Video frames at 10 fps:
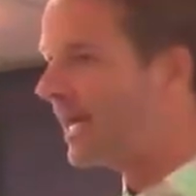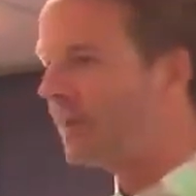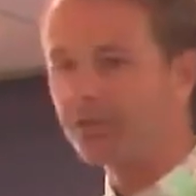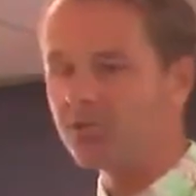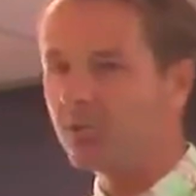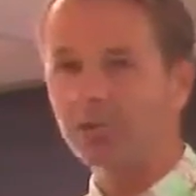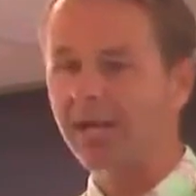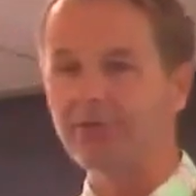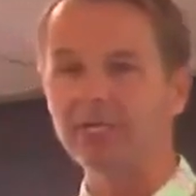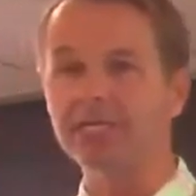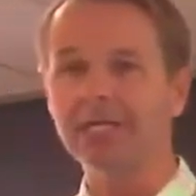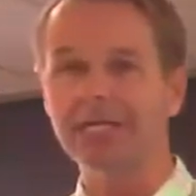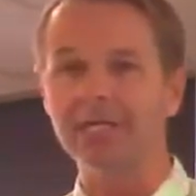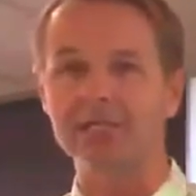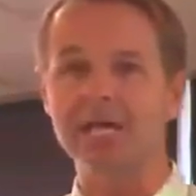out because you weren't going to have any
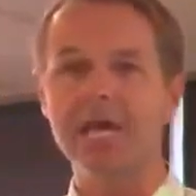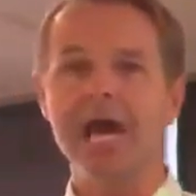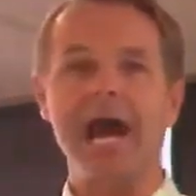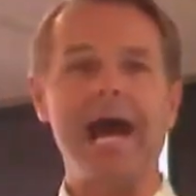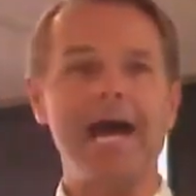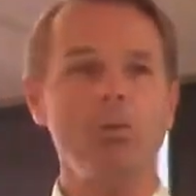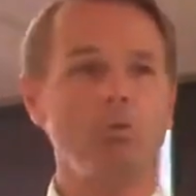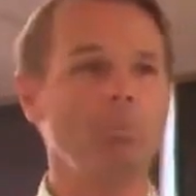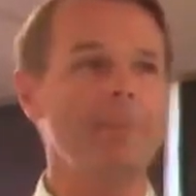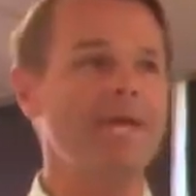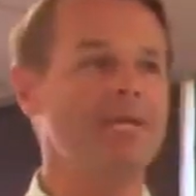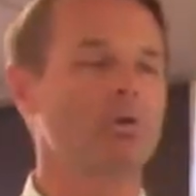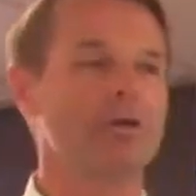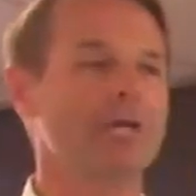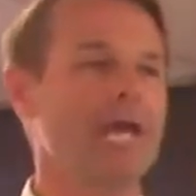kids. I will make
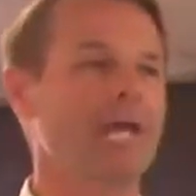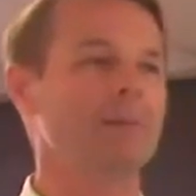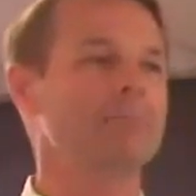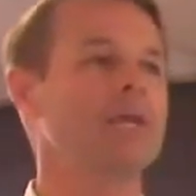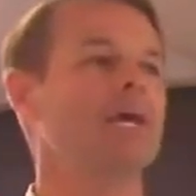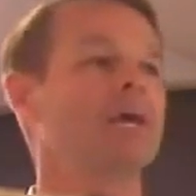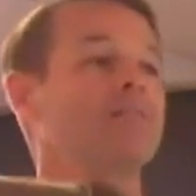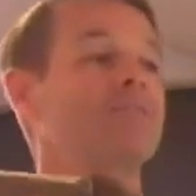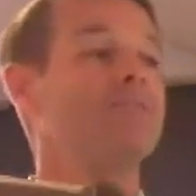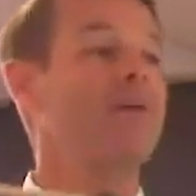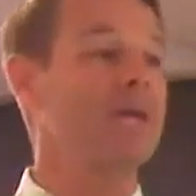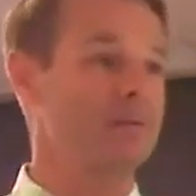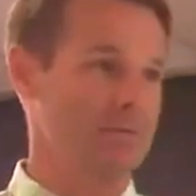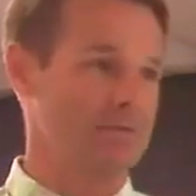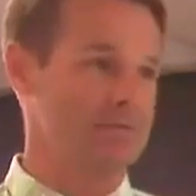your name
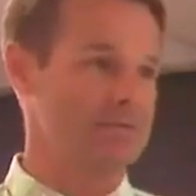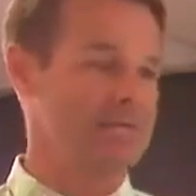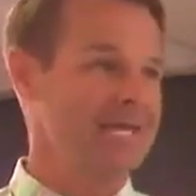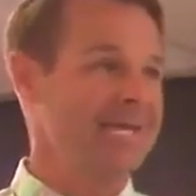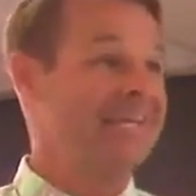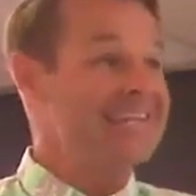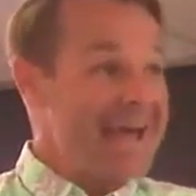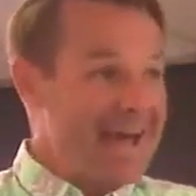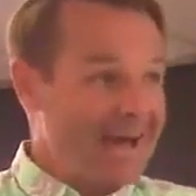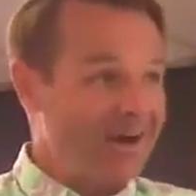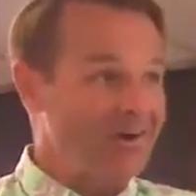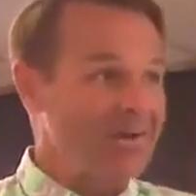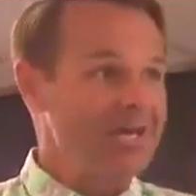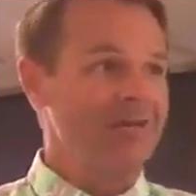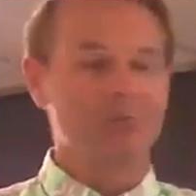famous. And now,
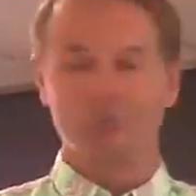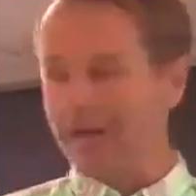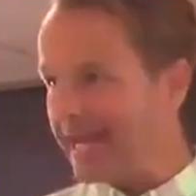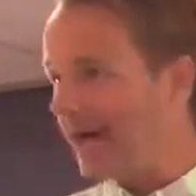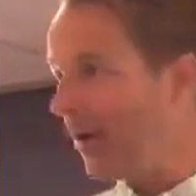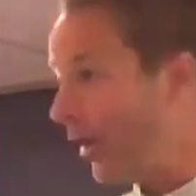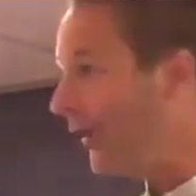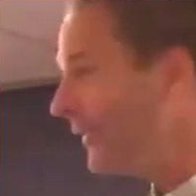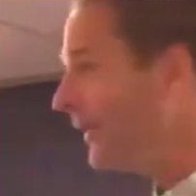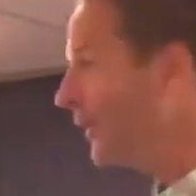right now on the